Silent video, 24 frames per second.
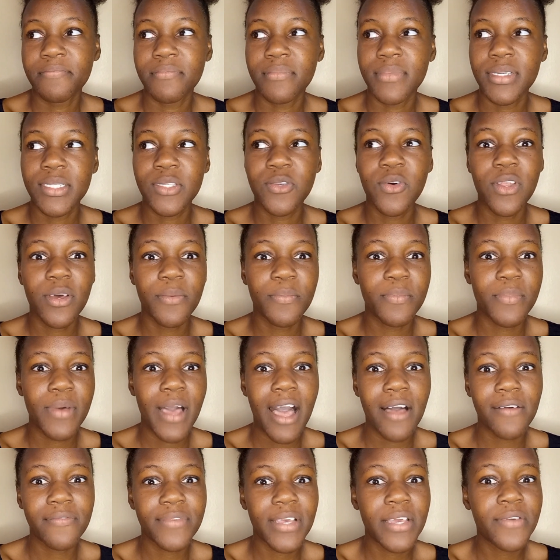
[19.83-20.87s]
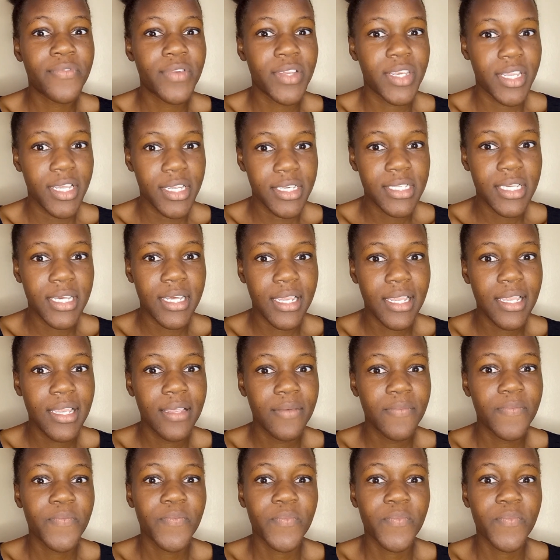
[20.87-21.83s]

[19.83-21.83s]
it's gonna have every detail.